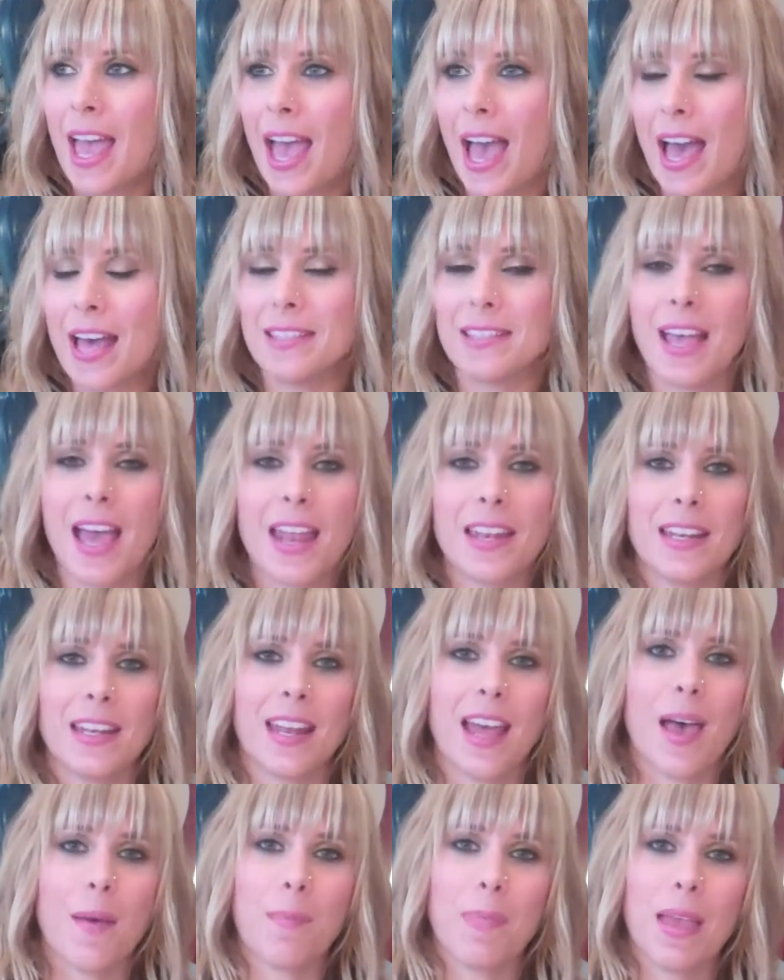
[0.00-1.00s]
has ended
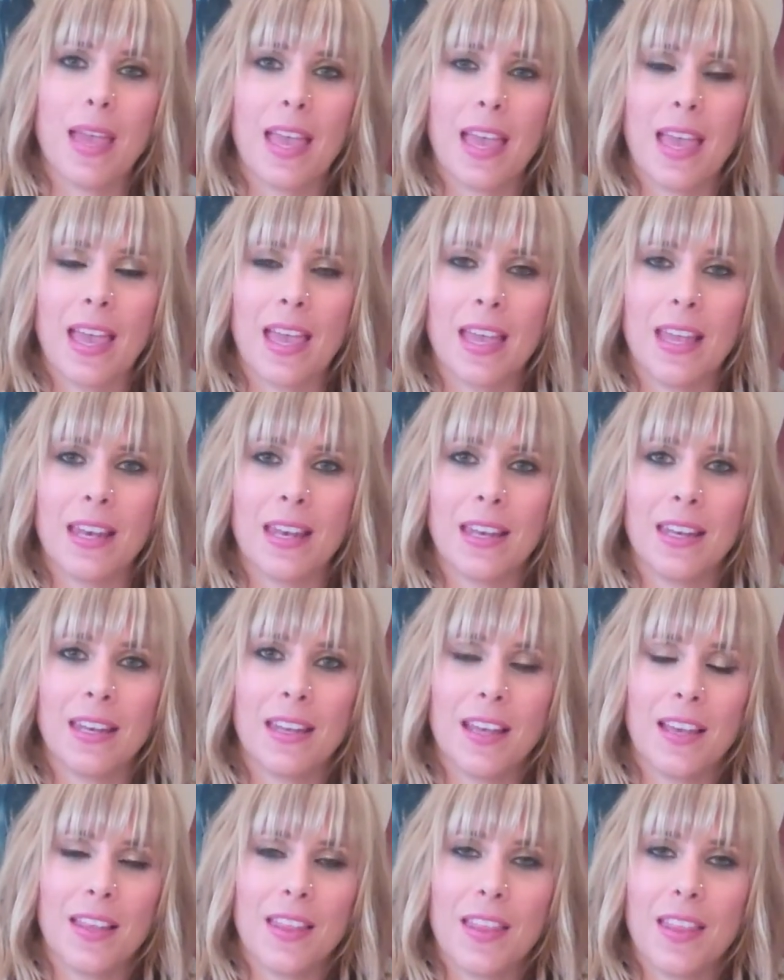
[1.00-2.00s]
up in
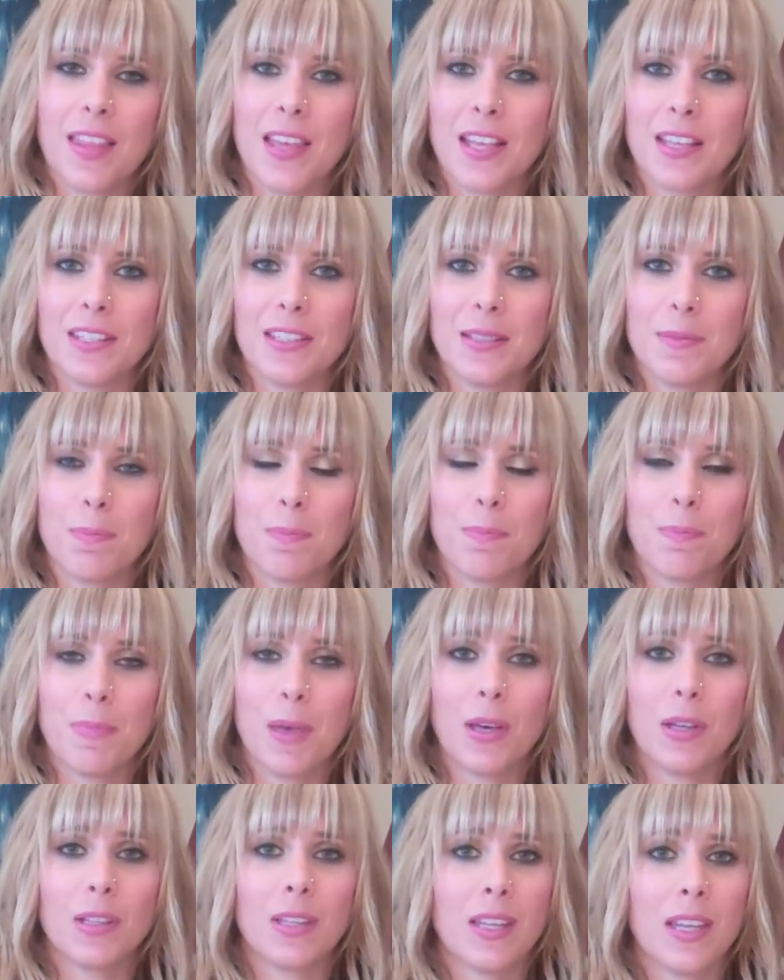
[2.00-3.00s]
this
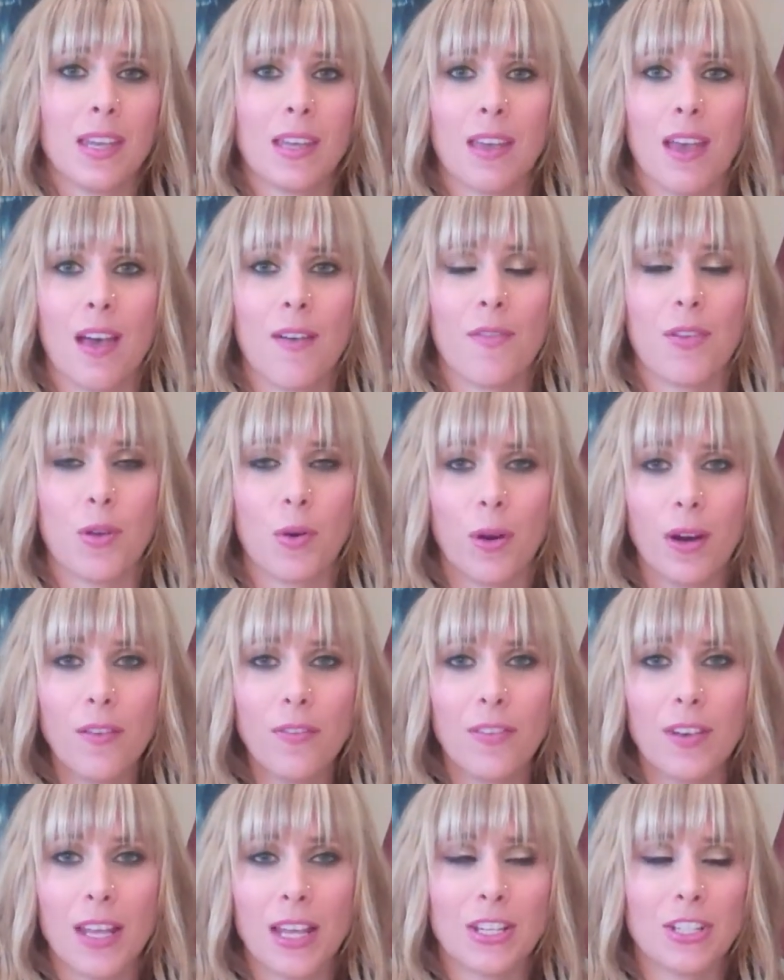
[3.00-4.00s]
building of an
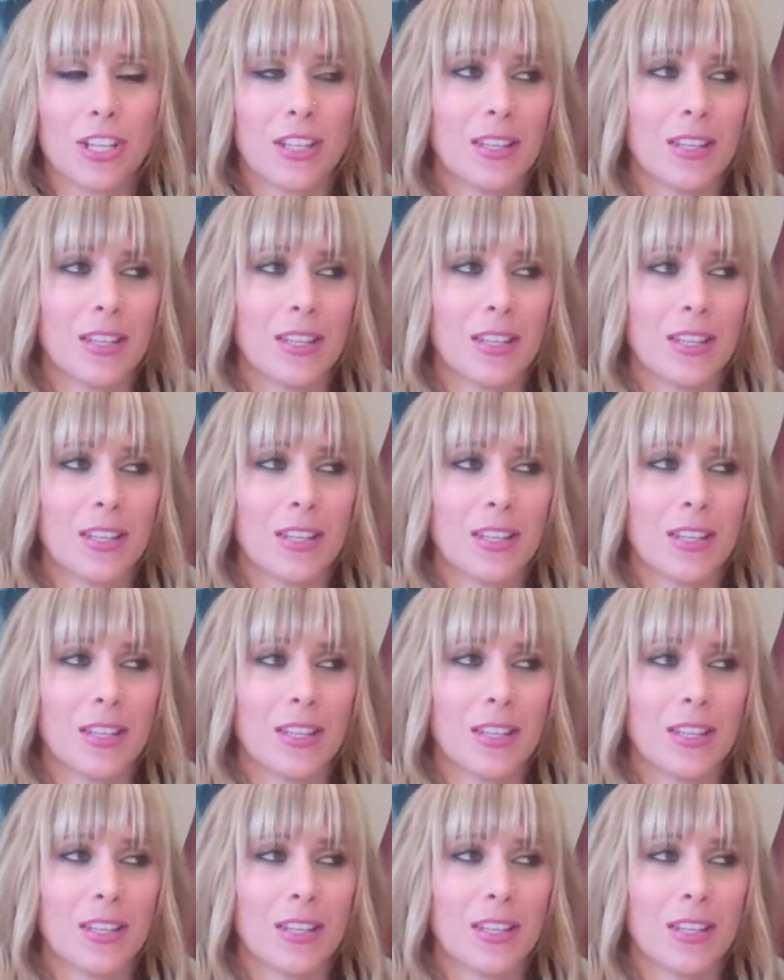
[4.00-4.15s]
orphanage,